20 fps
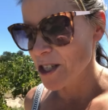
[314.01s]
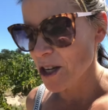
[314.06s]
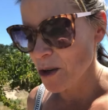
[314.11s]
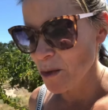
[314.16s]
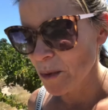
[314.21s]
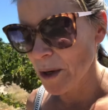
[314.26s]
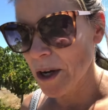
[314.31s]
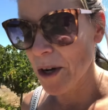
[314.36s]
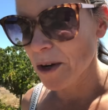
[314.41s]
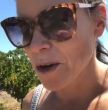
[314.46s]

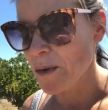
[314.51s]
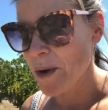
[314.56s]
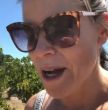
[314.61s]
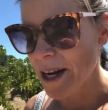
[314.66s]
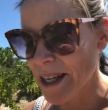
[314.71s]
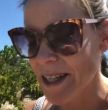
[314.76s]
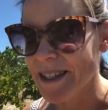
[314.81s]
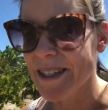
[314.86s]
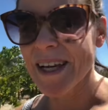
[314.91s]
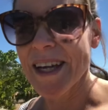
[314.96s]
we are quite
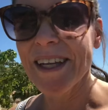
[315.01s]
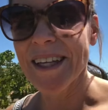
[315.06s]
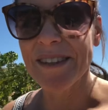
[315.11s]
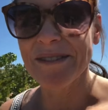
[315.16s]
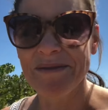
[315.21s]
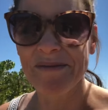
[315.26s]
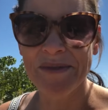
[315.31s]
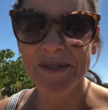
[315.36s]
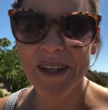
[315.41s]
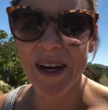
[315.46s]
excited.
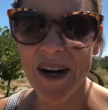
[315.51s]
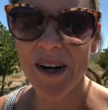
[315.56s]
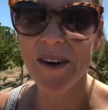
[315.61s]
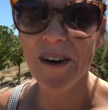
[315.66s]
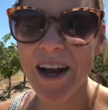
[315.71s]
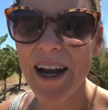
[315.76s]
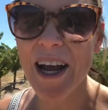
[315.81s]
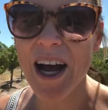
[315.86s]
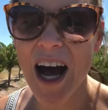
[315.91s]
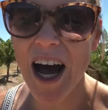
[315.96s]
All
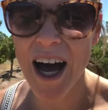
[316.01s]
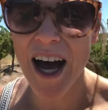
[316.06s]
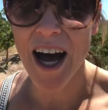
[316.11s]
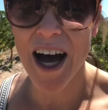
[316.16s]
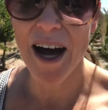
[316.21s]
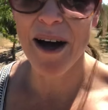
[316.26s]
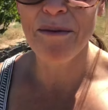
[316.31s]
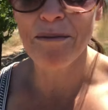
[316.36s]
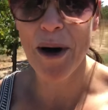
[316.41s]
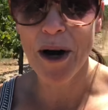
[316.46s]
right,
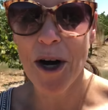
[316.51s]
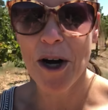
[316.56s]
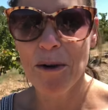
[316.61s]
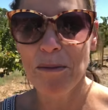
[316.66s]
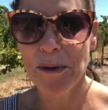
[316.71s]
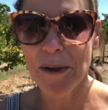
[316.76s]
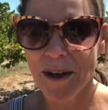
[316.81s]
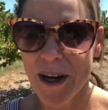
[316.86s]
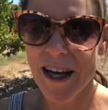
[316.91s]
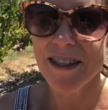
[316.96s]
hope
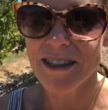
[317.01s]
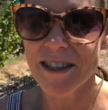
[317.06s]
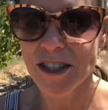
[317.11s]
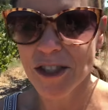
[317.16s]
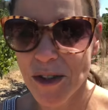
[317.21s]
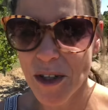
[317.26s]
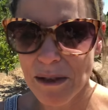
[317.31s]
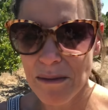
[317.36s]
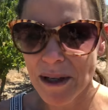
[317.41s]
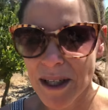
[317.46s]
you guys
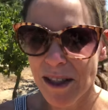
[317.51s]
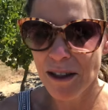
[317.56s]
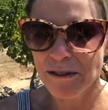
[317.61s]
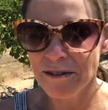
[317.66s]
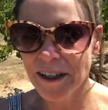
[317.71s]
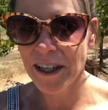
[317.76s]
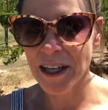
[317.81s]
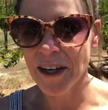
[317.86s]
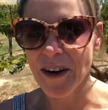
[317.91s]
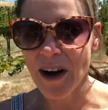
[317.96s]
enjoyed my little
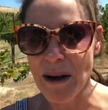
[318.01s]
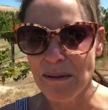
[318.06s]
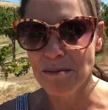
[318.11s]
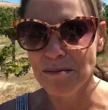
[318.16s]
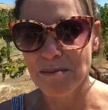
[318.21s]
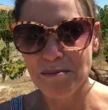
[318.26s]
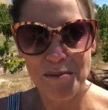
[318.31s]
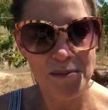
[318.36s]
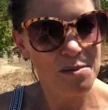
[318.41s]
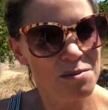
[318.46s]
video.
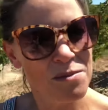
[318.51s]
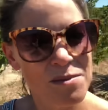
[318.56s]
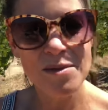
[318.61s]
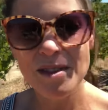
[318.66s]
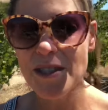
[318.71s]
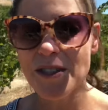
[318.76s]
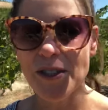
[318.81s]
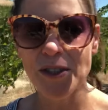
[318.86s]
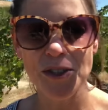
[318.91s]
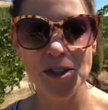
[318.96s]
I'm
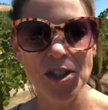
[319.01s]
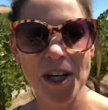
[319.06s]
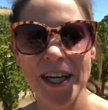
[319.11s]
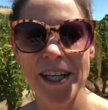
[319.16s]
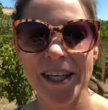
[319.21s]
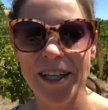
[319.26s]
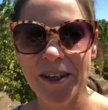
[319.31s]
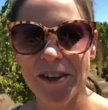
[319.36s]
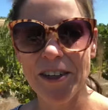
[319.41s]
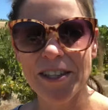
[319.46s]
still trying
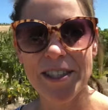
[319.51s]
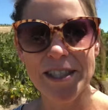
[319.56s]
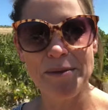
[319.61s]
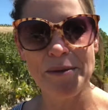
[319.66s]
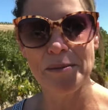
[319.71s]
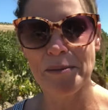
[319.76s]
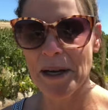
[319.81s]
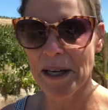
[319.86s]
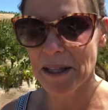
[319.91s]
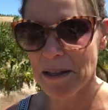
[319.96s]
to increase them
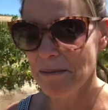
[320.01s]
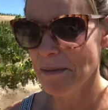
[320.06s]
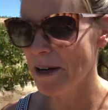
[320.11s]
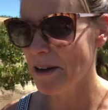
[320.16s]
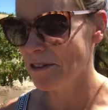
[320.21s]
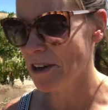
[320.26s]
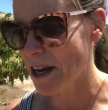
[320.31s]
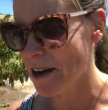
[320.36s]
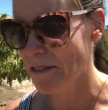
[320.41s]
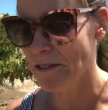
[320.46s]
and make them
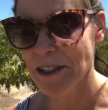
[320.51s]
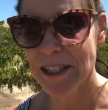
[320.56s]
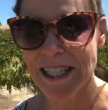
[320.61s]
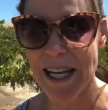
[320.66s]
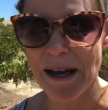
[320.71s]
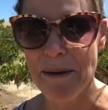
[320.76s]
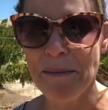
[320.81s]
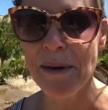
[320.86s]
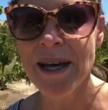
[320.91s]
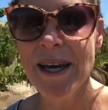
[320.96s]
better every
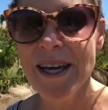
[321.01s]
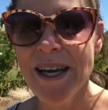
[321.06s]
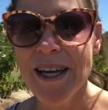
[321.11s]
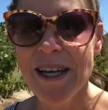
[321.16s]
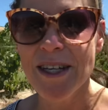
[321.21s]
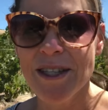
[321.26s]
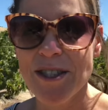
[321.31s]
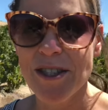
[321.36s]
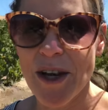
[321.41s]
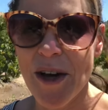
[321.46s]
time.
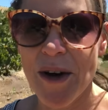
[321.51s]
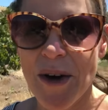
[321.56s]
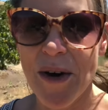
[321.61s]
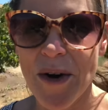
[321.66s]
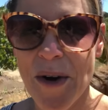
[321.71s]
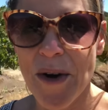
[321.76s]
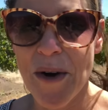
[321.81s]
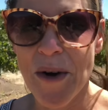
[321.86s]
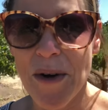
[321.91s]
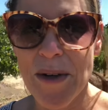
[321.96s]

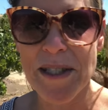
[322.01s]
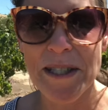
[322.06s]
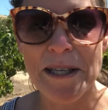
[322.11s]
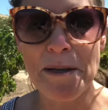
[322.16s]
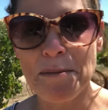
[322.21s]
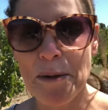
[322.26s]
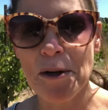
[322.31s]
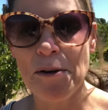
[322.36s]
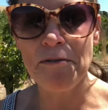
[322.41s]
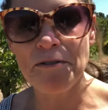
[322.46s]
So send
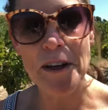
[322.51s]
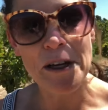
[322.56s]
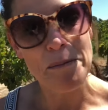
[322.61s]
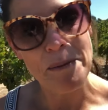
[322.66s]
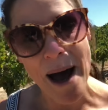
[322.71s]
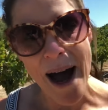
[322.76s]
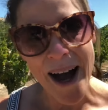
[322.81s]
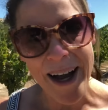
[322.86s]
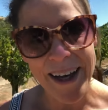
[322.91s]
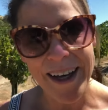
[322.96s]
me your
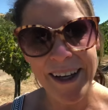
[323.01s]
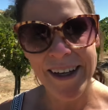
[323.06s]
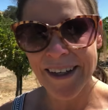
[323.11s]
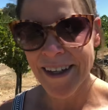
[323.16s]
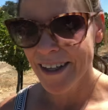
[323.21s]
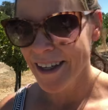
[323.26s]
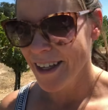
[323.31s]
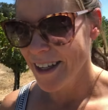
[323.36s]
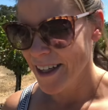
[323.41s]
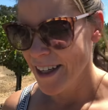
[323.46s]
feedback.
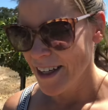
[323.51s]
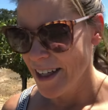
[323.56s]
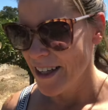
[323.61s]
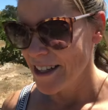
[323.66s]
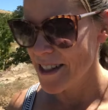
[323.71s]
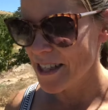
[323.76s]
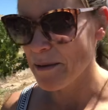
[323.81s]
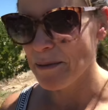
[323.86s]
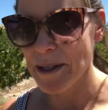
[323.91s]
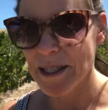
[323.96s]

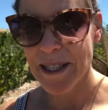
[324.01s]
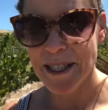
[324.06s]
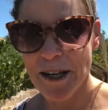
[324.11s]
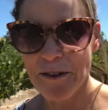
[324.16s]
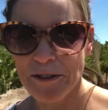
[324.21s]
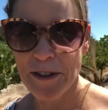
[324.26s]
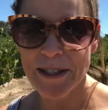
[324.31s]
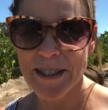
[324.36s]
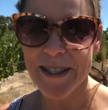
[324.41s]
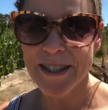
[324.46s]
Send me a
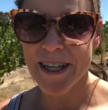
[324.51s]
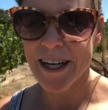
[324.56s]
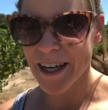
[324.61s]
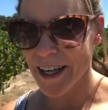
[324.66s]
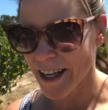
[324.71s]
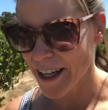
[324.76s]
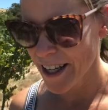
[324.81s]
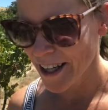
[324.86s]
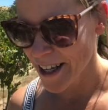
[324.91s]
selfie stick